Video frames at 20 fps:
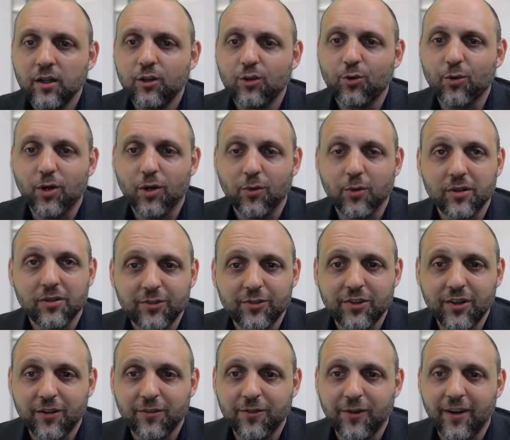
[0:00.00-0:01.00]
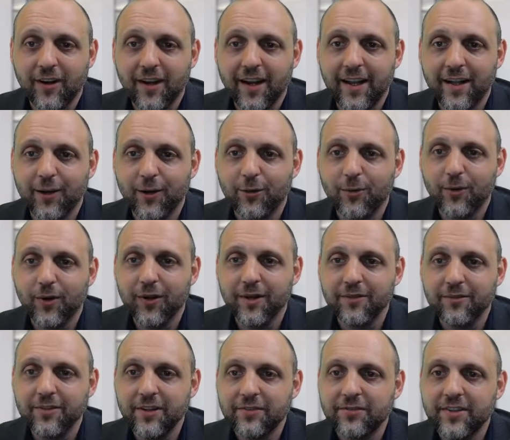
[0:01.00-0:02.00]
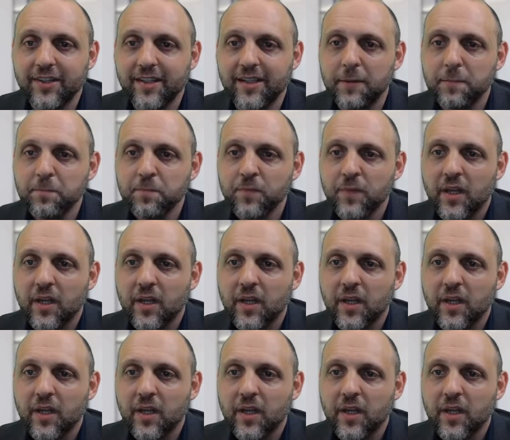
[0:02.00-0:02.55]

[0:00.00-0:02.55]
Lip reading: 21 CFR 801.50,